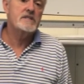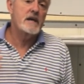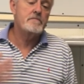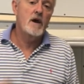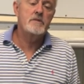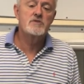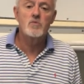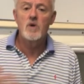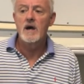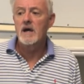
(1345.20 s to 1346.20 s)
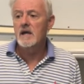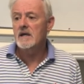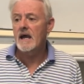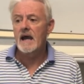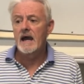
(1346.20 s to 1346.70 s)
want to take puppies
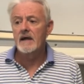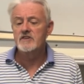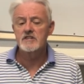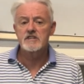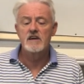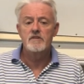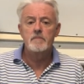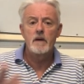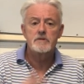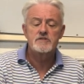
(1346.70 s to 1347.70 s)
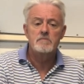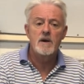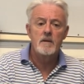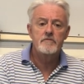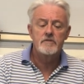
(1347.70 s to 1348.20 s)
away and just give the puppies to
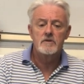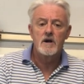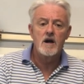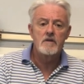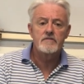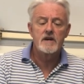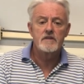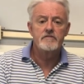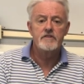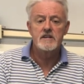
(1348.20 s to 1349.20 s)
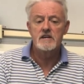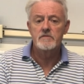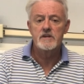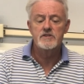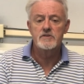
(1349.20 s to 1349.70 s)
mum for a half an hour to feed
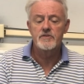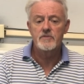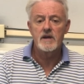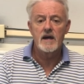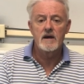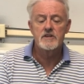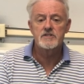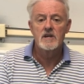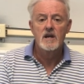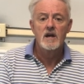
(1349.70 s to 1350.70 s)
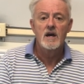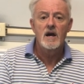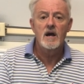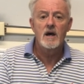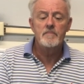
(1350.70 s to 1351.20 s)
every two or three hours.
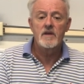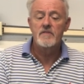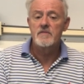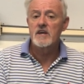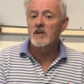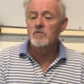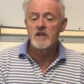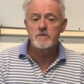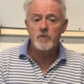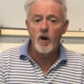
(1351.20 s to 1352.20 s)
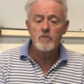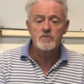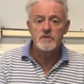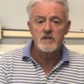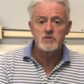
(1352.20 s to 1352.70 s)
Um, you can run into
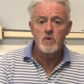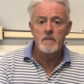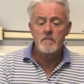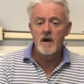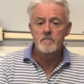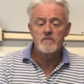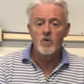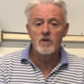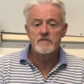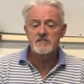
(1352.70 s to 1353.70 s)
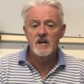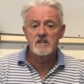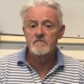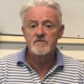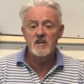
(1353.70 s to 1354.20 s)
problems with this, where mum all of a
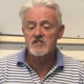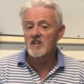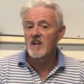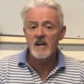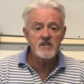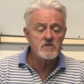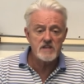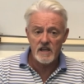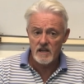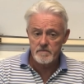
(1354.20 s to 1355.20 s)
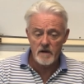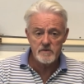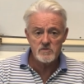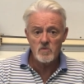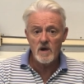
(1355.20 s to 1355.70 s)
sudden doesn't like you taking the
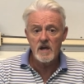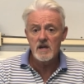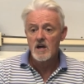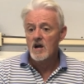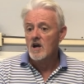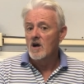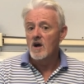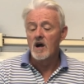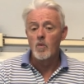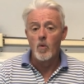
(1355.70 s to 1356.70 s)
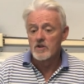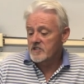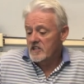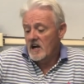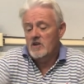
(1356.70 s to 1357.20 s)
puppies away, uh, wants
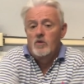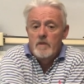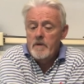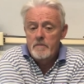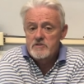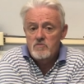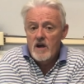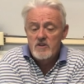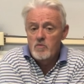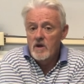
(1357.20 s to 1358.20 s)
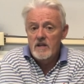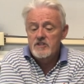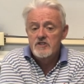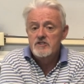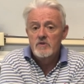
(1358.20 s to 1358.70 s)
to cuddle all the puppies around her and won't
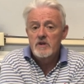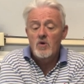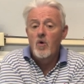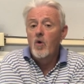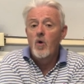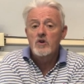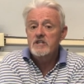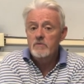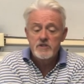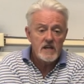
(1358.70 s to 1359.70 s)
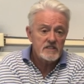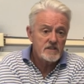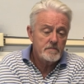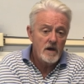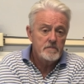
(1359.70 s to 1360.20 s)
let you do it, or she rejects
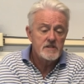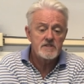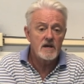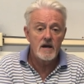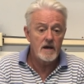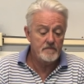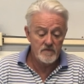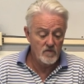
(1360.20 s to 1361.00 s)
the puppies. Uh,